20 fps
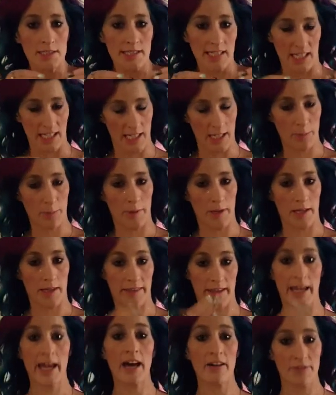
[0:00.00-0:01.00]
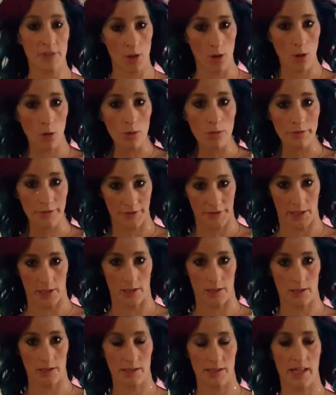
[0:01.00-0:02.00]
to keep up, they have their own
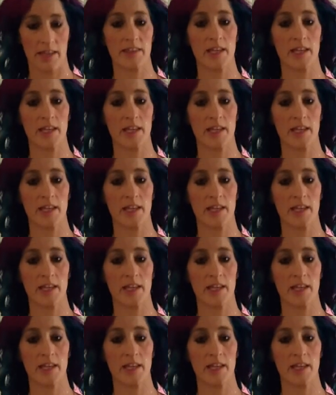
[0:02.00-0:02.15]
fears